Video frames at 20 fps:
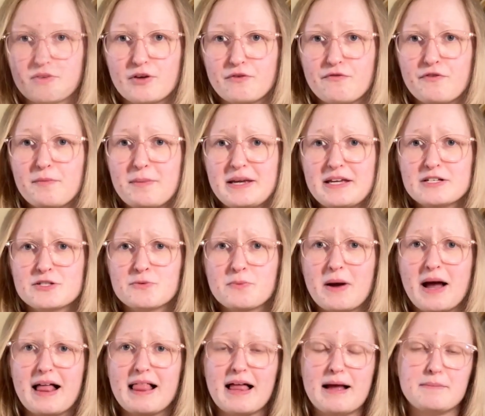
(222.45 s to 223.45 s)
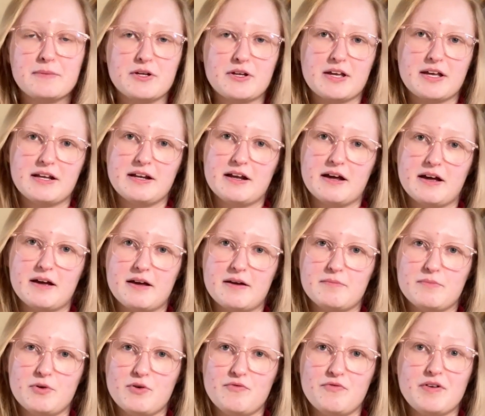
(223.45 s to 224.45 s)
For me as well, I'm looking at
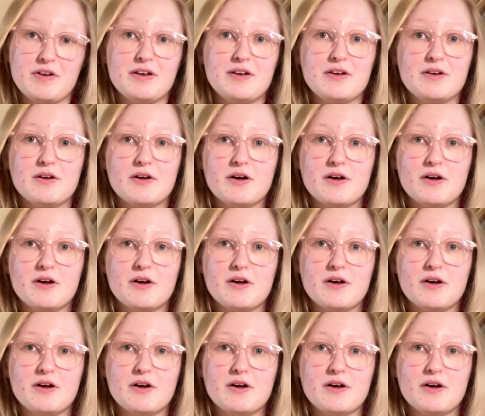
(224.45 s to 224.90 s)
moving